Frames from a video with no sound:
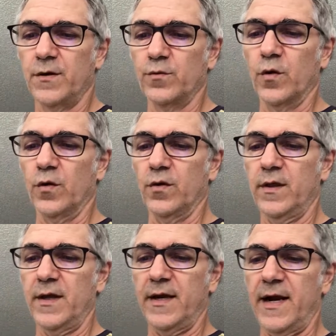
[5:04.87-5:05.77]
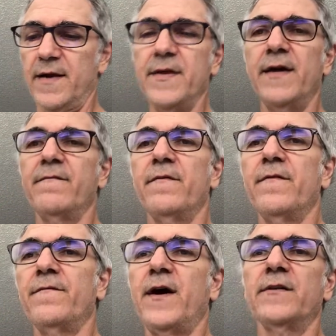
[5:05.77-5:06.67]
role. And then
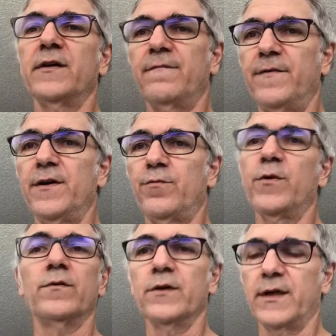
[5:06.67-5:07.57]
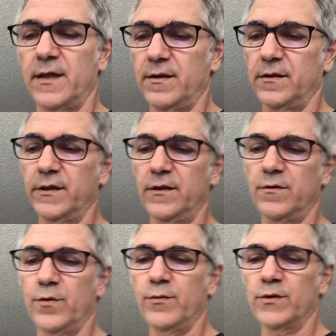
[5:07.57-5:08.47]
finally, fifth, we'll look at the lead.
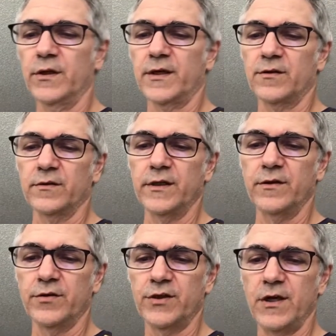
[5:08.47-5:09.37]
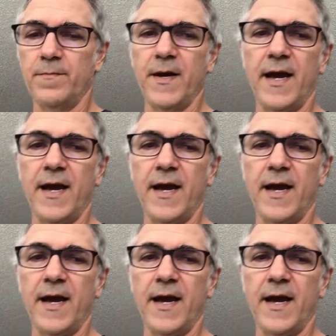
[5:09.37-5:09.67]
We would look at the leadership